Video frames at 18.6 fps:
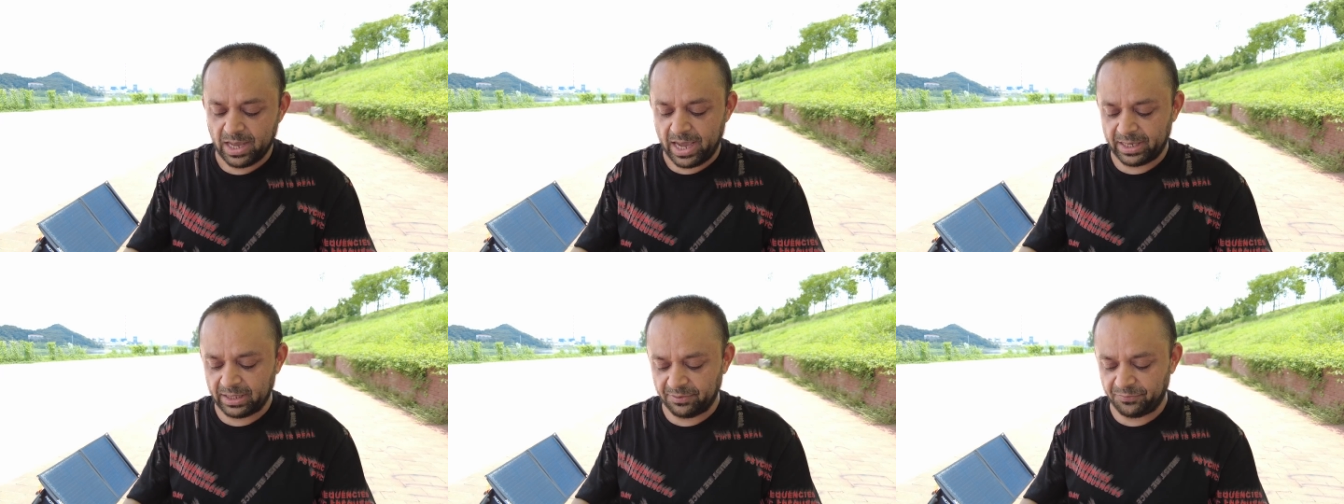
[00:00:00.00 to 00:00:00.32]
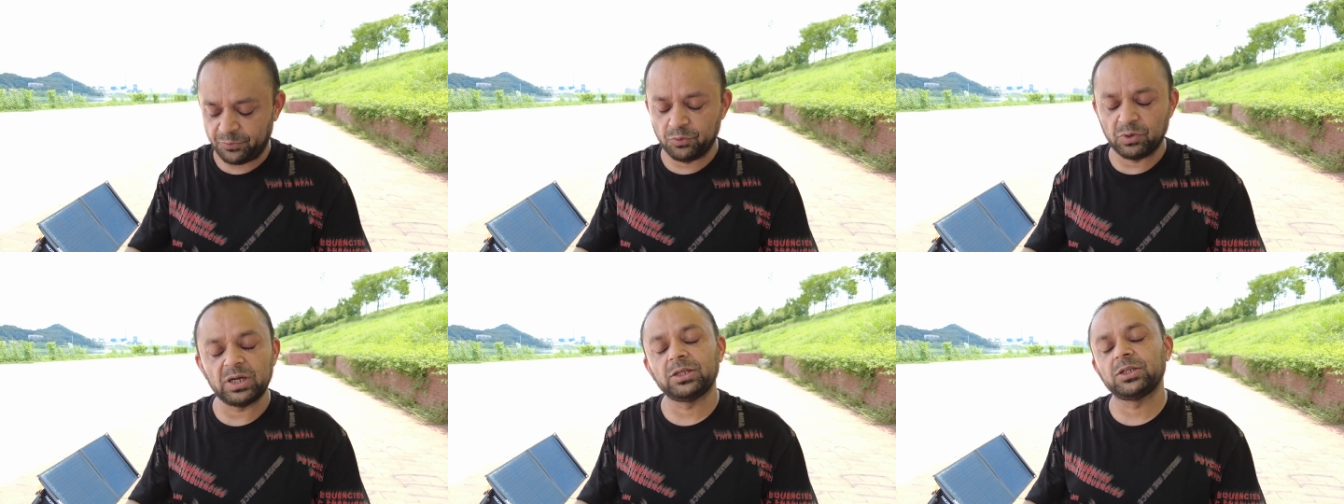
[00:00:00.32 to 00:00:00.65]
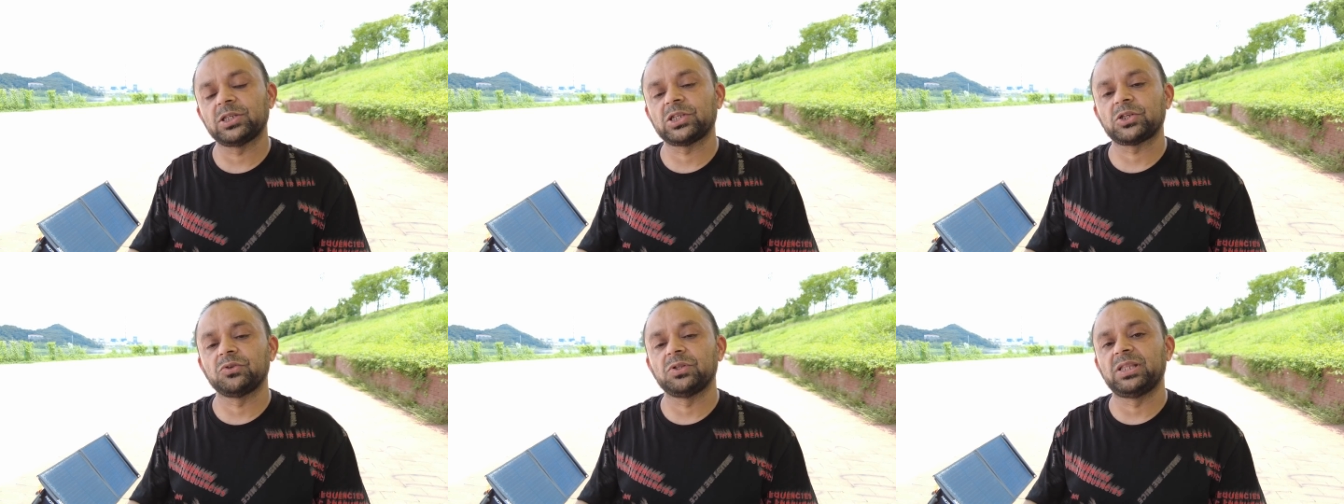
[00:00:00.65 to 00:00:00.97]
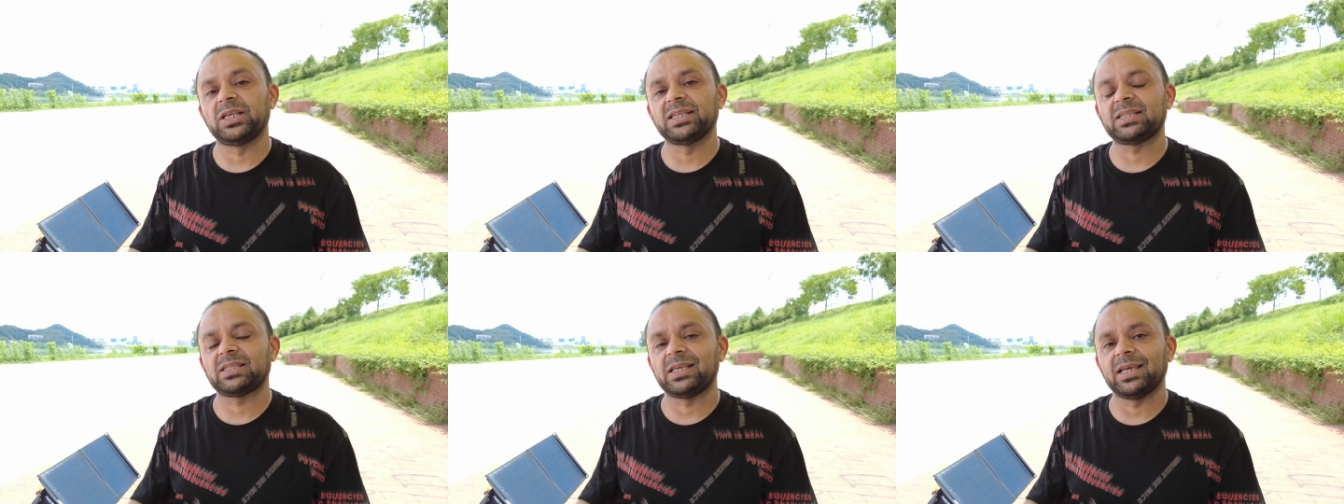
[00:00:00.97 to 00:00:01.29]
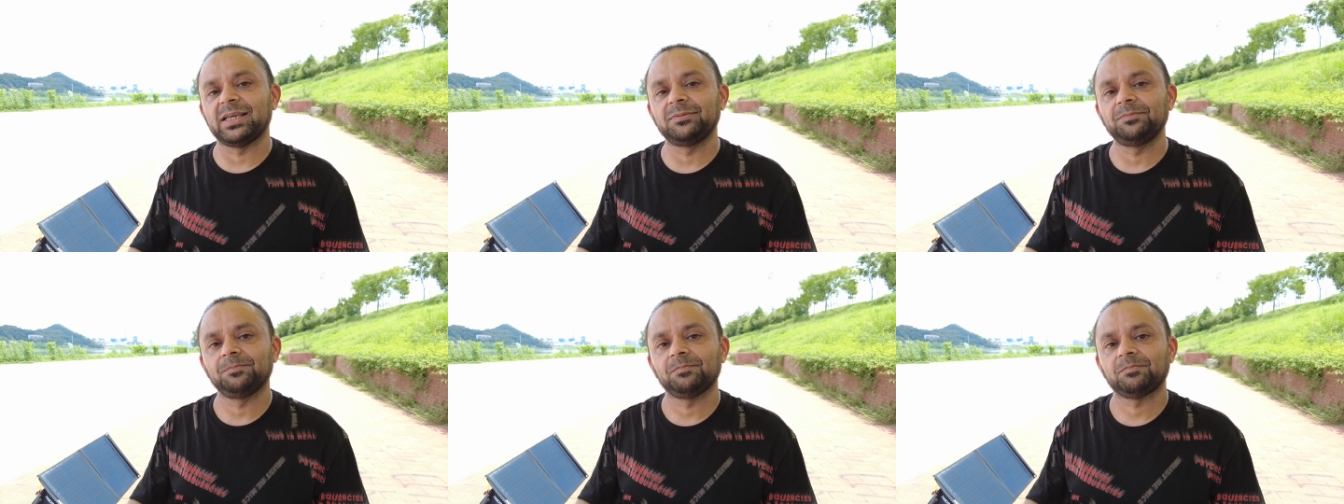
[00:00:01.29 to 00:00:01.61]
And if you understood this
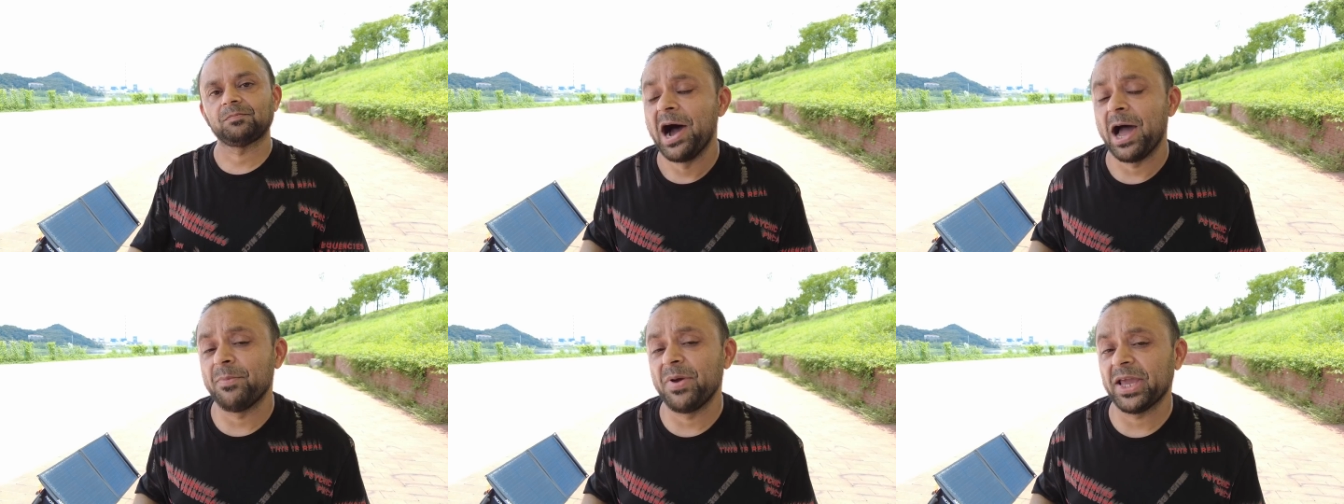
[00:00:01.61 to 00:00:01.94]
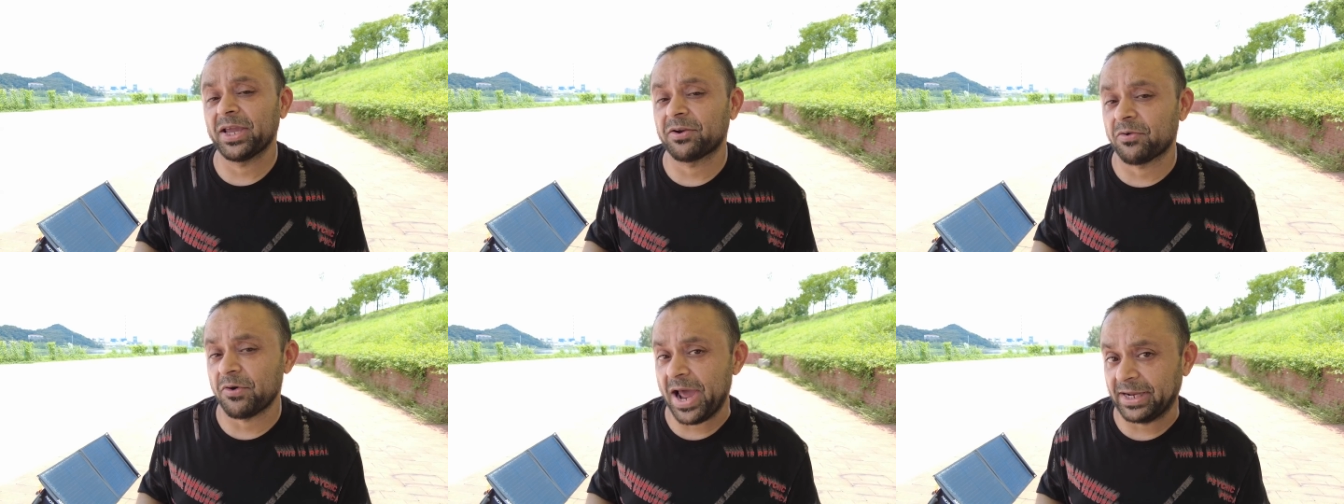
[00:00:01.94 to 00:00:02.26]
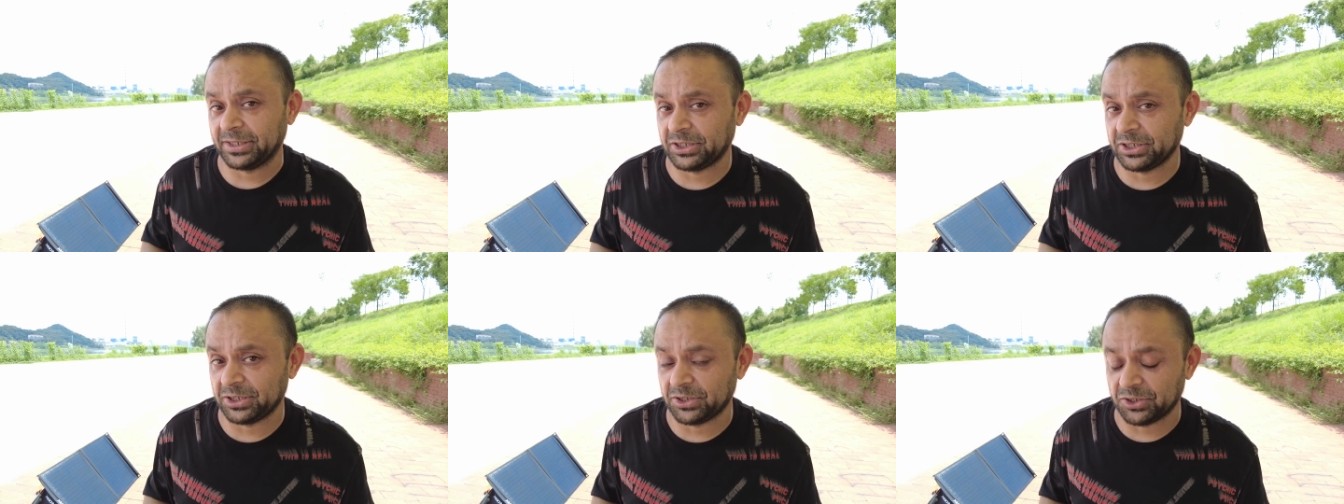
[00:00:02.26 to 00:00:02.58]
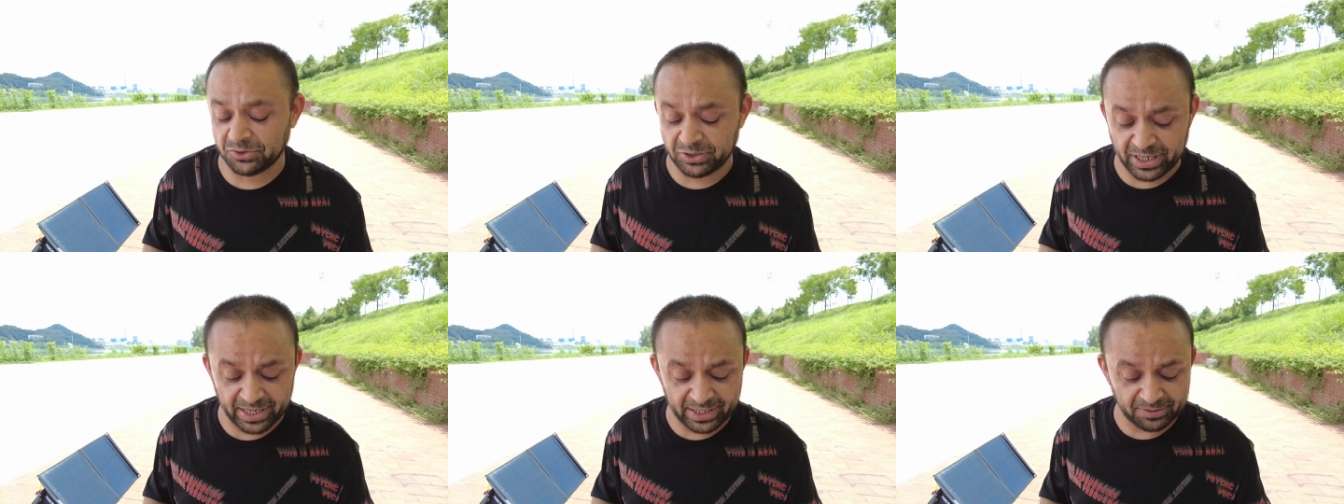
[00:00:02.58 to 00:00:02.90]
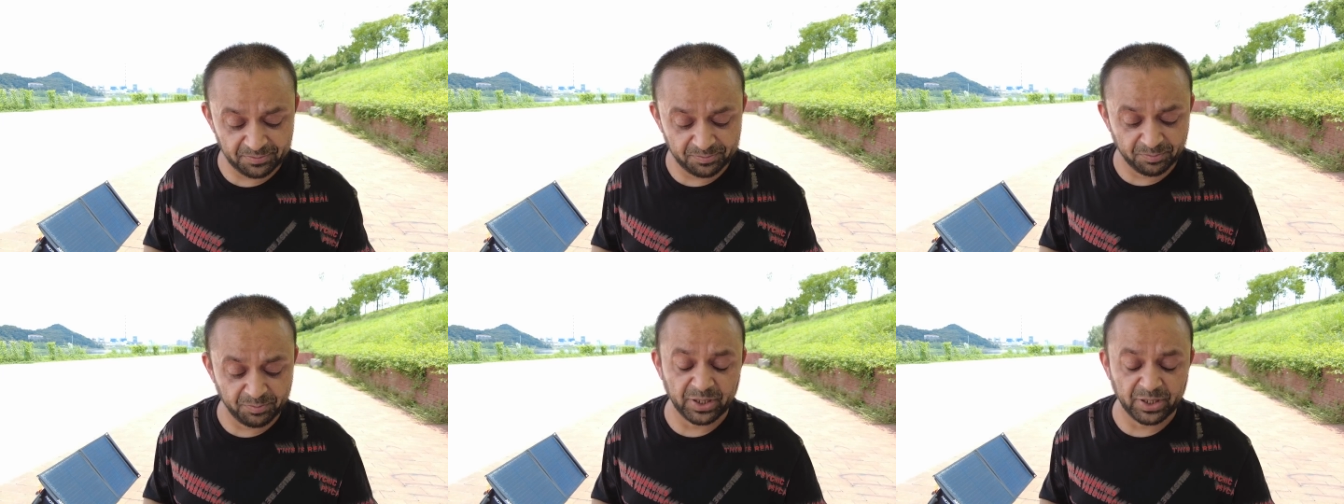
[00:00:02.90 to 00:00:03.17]
thing, I may crash it today,